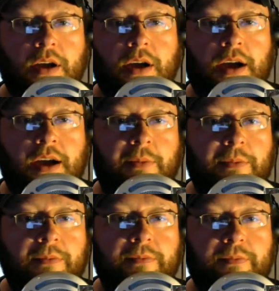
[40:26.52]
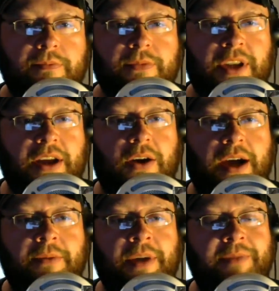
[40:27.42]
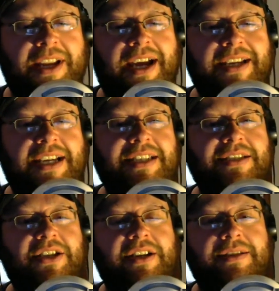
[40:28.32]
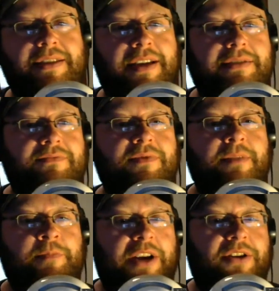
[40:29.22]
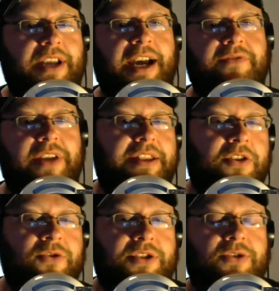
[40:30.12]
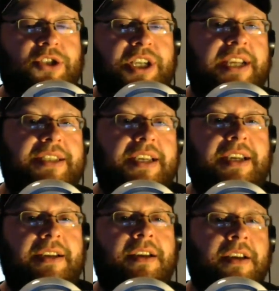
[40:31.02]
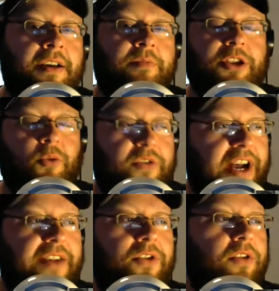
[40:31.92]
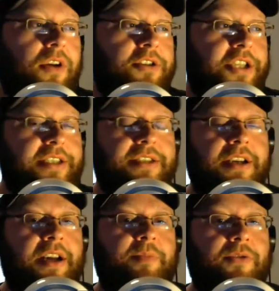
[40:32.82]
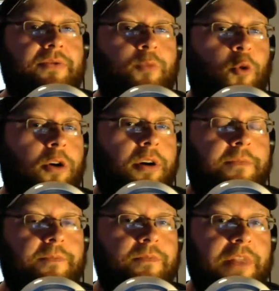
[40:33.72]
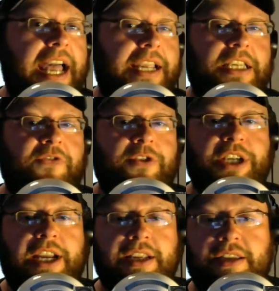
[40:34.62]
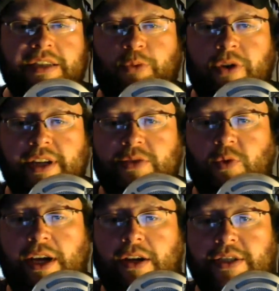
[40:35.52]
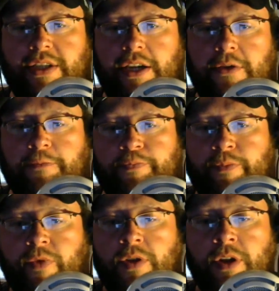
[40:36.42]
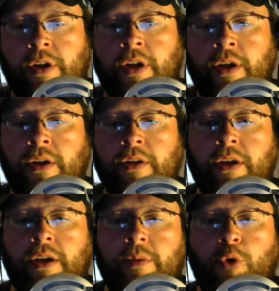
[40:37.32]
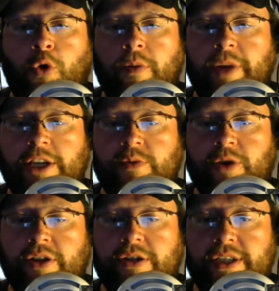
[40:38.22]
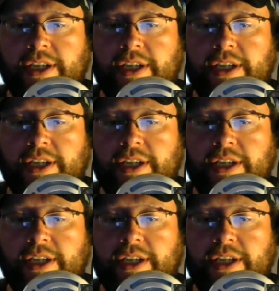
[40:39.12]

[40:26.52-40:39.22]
You know, I mean, I guess it's better to have like the Usos chasing, but the Revival are just a couple more lackeys for Shane at this point as well. So poor Major Brothers.